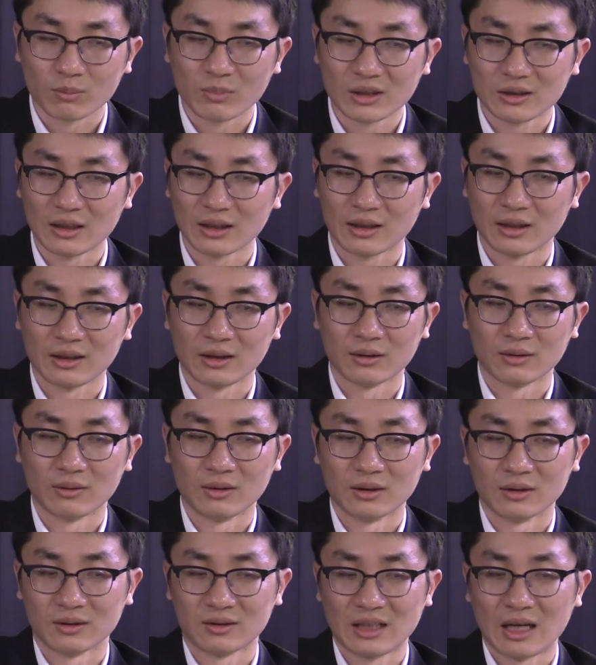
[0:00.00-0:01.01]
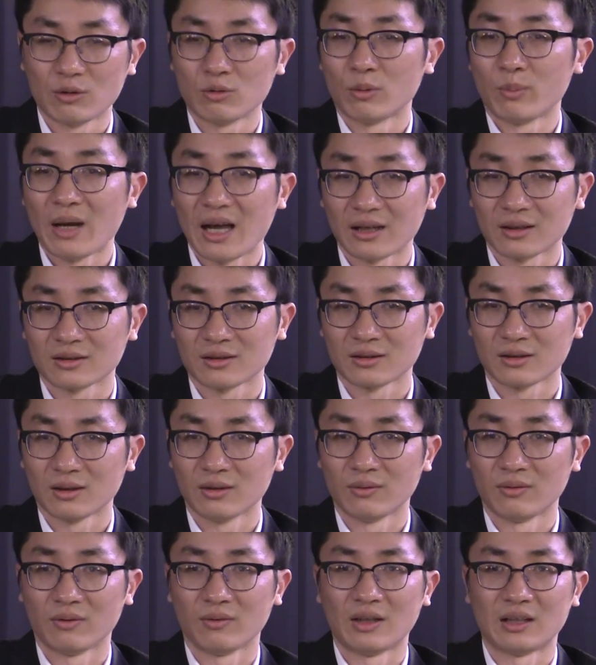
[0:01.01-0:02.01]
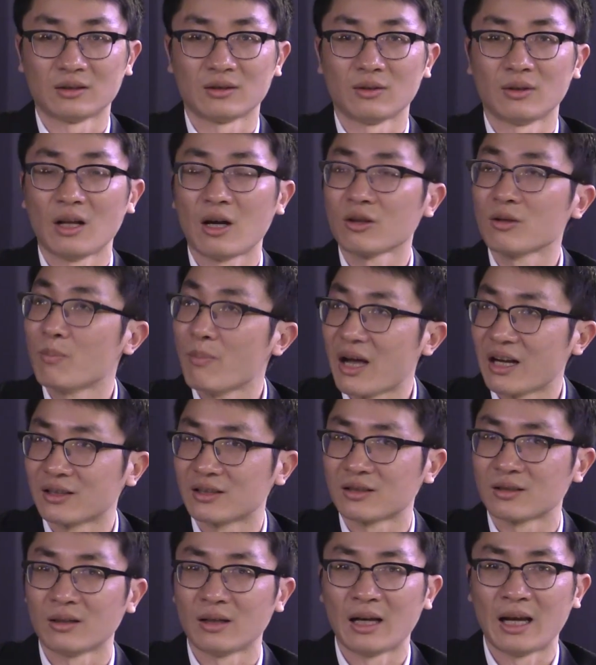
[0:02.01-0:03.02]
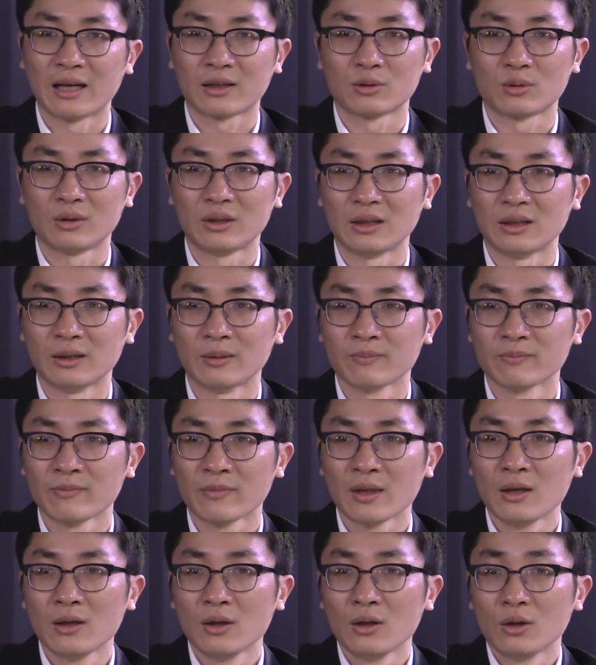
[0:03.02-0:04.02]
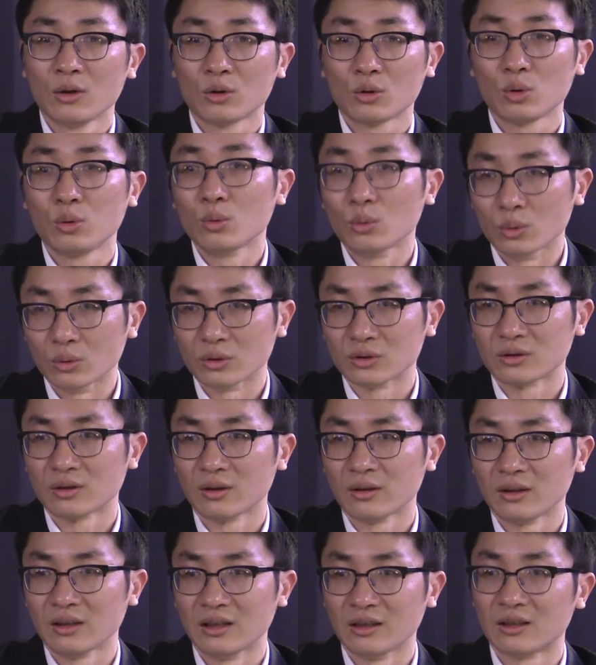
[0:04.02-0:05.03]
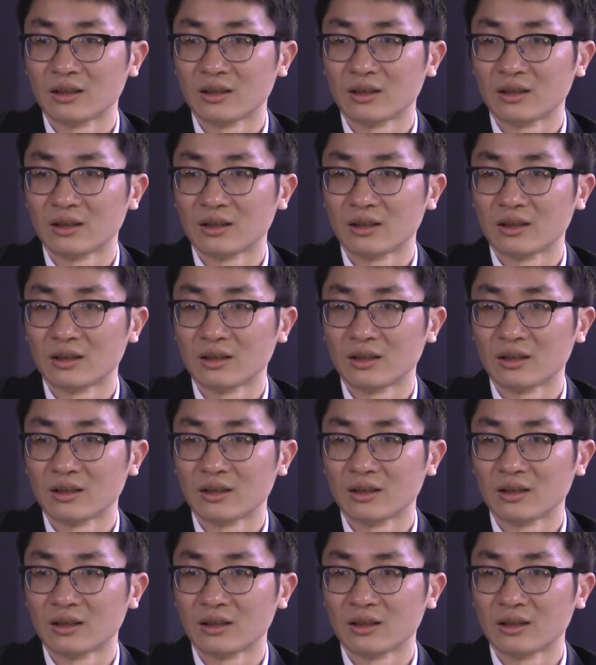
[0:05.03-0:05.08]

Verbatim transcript: basically, the central banks, there's not much actually tools in